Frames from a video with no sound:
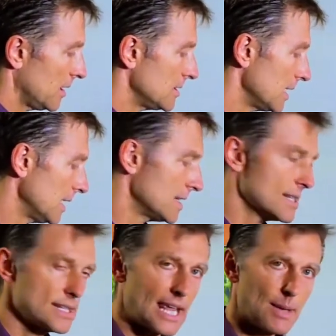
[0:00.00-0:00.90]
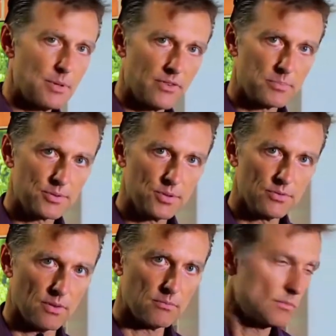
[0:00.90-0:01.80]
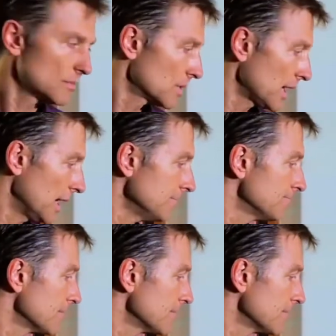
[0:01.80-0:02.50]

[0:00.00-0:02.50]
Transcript: to get the stamp of approval. Okay.